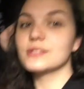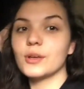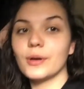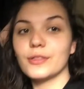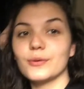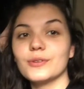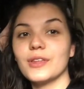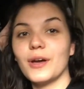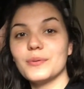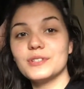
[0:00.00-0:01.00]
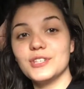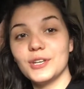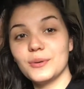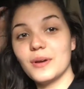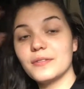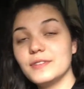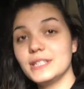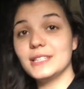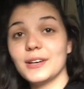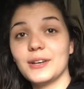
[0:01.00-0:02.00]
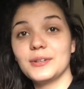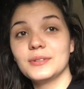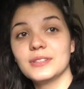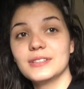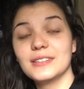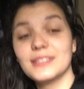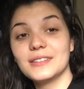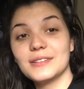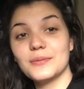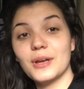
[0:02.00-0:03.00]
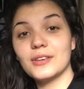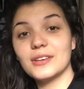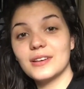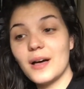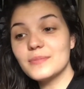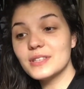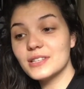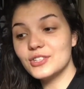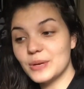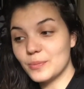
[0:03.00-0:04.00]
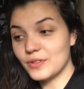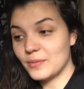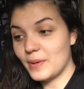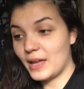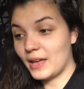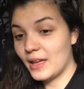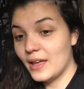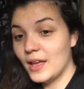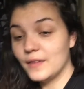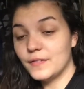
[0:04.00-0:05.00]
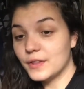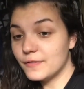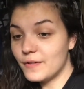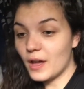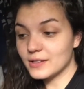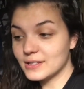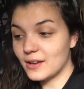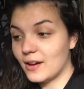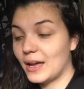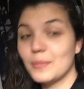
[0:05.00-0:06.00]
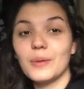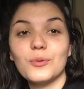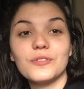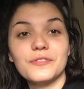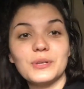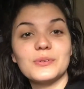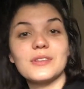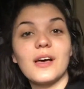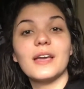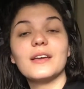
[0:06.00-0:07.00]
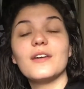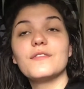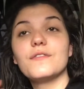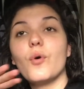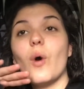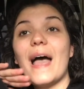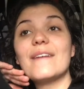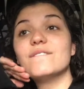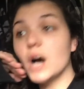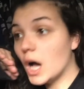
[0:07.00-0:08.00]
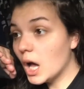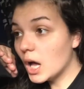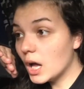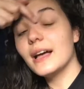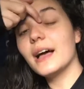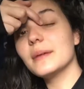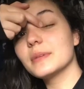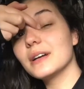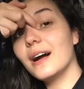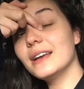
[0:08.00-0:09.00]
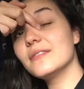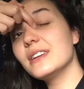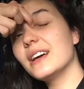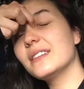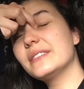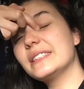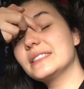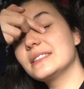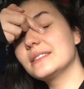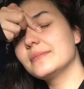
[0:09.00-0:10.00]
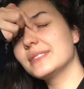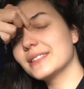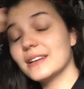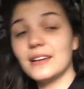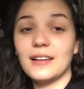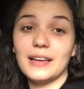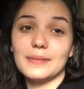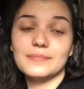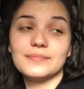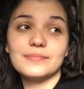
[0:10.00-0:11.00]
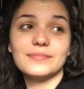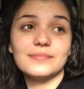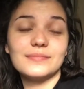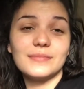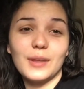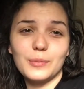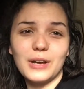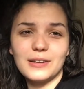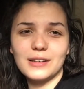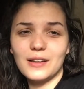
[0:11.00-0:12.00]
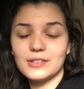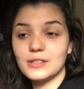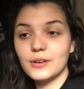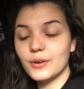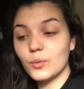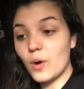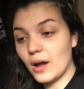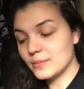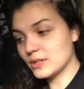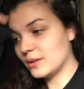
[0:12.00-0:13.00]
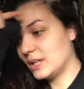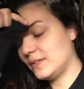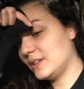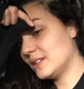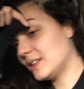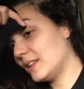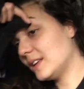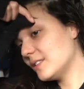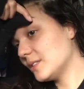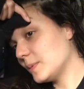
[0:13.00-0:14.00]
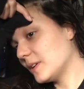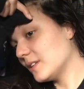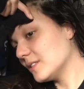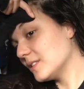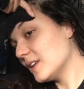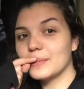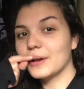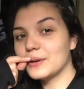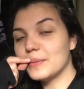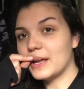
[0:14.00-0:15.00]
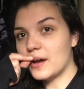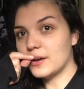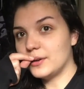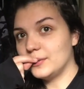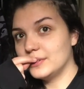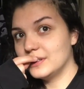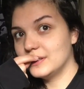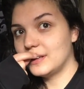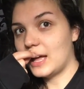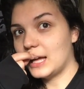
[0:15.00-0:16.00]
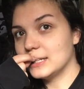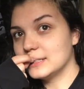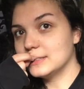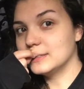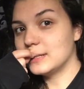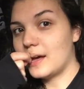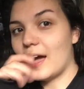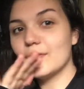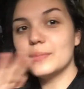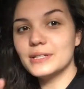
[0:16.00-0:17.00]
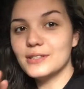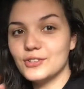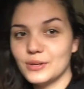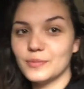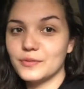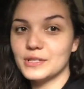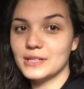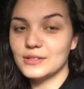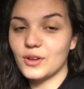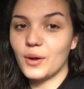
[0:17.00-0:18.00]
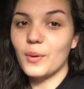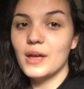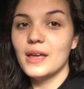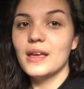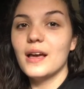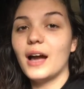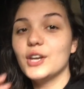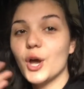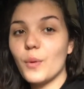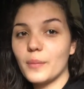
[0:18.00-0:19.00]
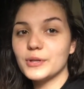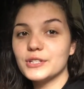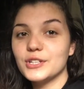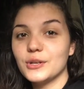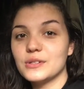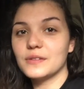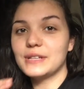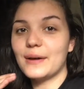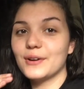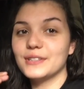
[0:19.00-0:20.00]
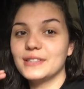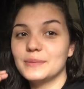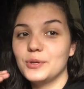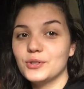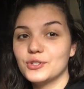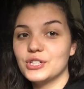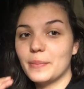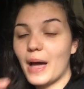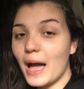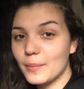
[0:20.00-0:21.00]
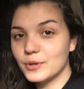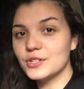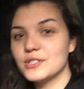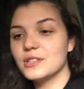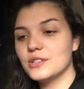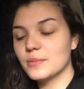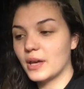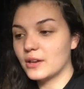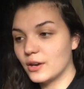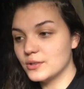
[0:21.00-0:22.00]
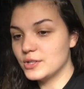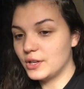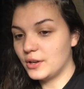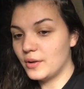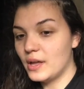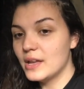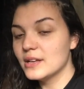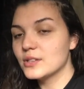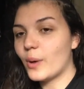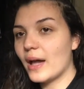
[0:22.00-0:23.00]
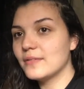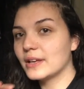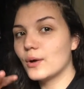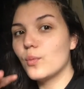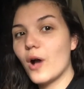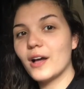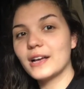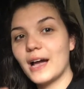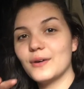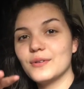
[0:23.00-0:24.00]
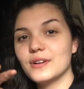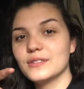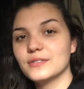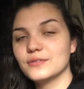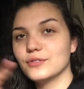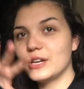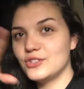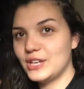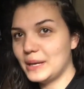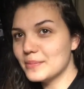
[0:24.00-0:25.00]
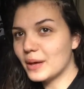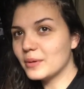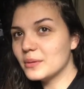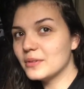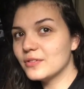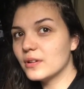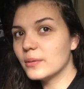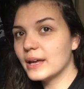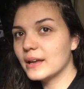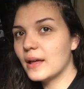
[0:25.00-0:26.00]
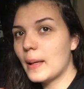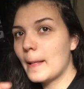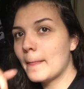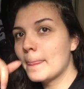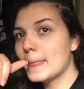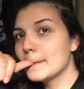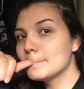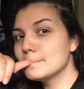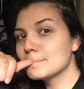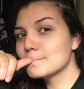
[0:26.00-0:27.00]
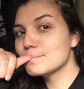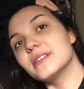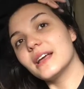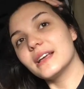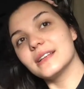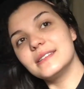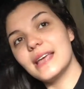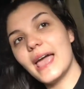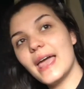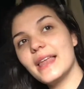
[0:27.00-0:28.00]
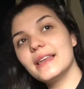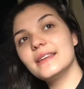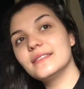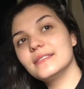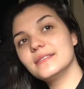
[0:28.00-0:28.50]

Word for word: So I thought that I would do a video where you could come to the gym with me for the first time and what feels like forever. Um, kind of nervous, I'm not gonna lie. I'm kind of nervous. I don't know why I'm so nervous. I think it's just because going on my own and I haven't been to the gym obviously so I know what I'm going to do because I've downloaded the Pure Gym app which is the gym that I go to so I have like a workout regime that I'm going to be following. It's like a 10